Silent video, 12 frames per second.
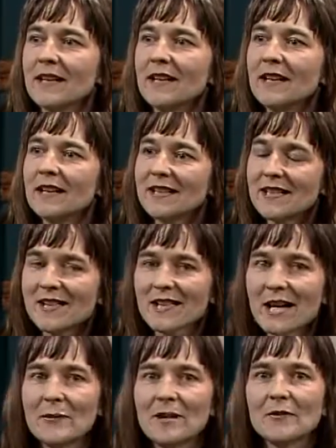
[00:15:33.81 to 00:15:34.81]
He does,
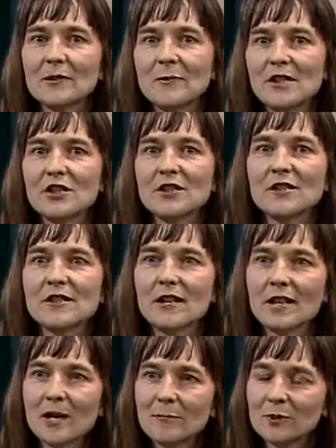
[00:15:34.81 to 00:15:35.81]
however, mention a
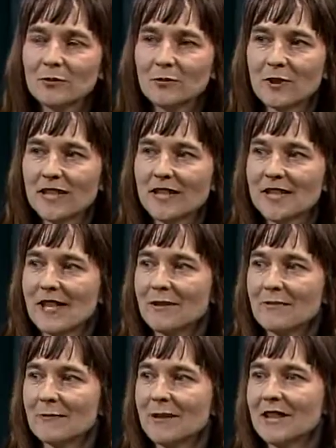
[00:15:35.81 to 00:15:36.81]
couple of ways
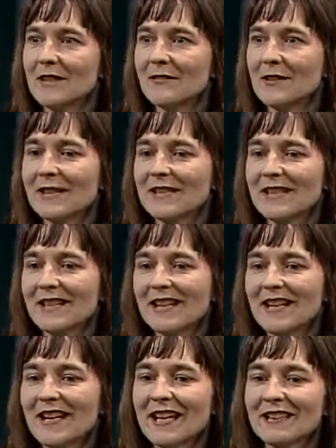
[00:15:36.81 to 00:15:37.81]
that many of us
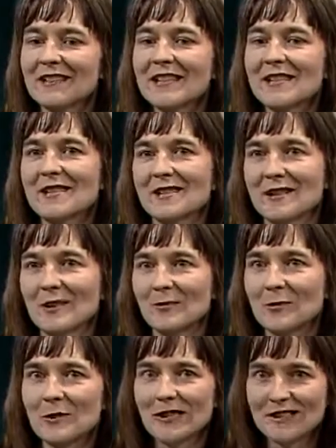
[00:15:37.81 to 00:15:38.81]
at least
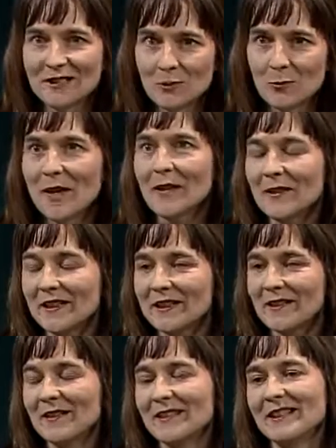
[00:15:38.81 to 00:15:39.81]
avoid dwelling
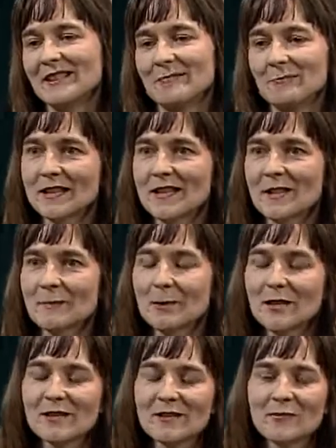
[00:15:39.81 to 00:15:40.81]
on what's
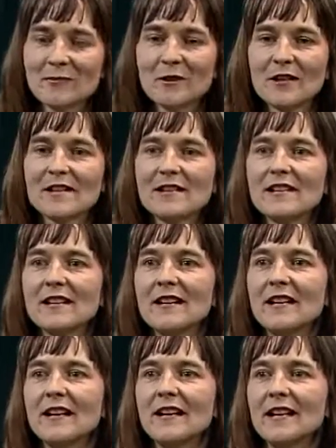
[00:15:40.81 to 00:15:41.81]
unpleasant for us.
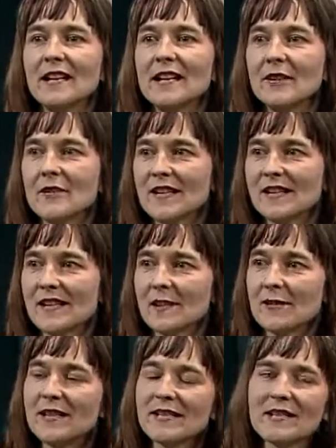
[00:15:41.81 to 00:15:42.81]
He thinks that
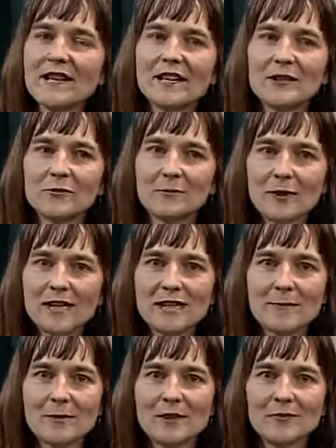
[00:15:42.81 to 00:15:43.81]
there is a kind of
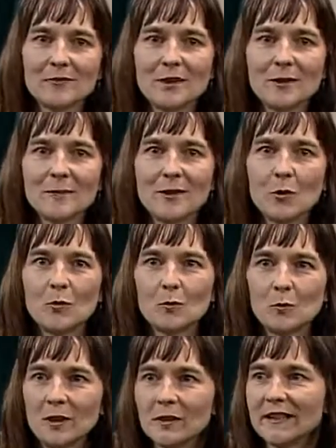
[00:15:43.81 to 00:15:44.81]
respite from
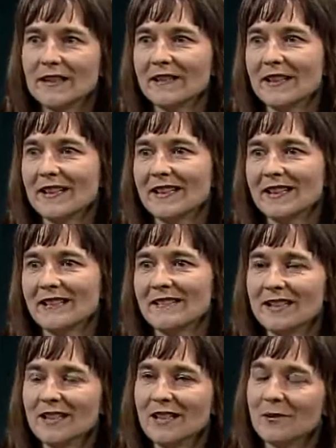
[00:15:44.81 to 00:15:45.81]
willing and
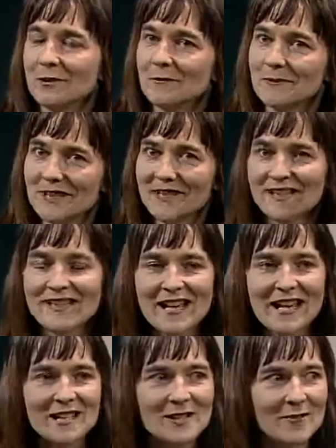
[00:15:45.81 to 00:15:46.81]
either getting
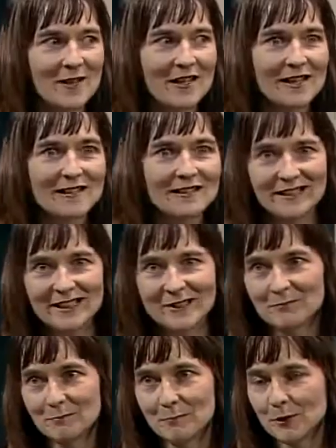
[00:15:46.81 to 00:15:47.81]
satisfied
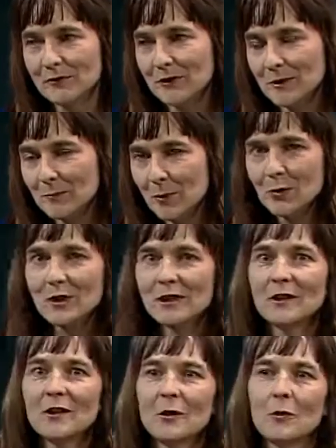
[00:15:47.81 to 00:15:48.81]
and briefly
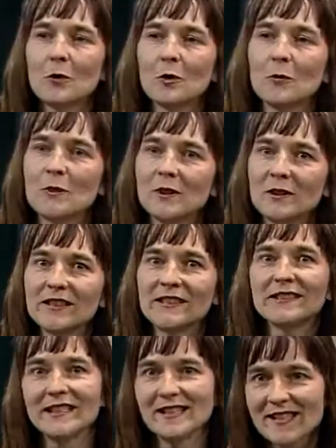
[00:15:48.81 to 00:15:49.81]
bored, or
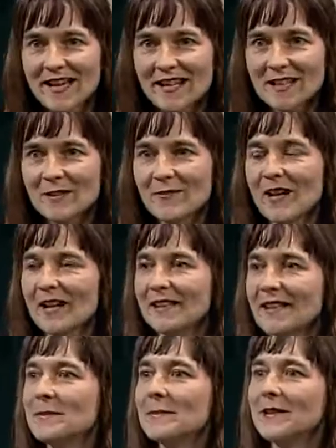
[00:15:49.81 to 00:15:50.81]
willing, getting satisfied,
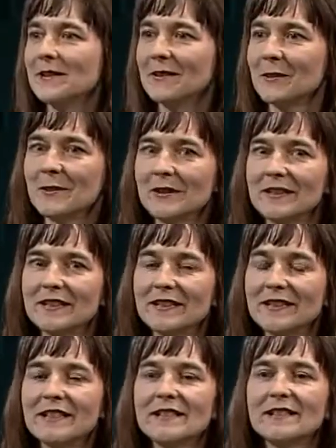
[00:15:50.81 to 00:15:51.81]
and immediately willing
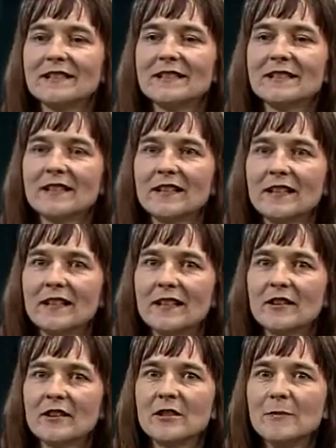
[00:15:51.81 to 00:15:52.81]
again.
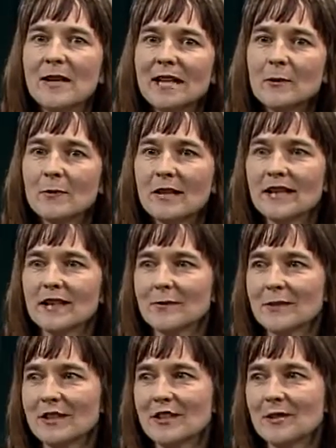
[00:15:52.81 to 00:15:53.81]
The main way in
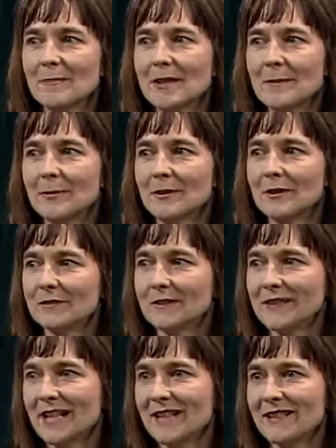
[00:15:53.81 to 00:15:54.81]
which people
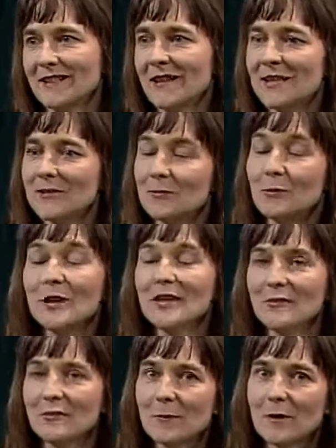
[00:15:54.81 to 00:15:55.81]
take a kind of
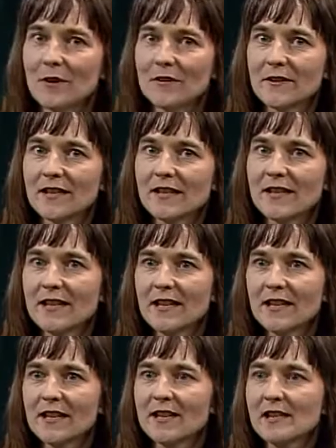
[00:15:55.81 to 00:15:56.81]
break from all this
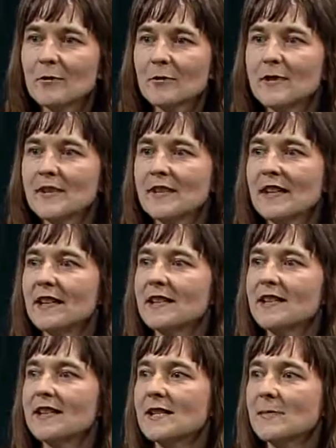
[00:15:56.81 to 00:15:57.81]
is through
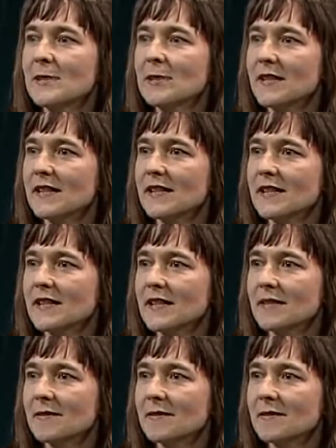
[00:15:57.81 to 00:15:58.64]
aesthetic experience.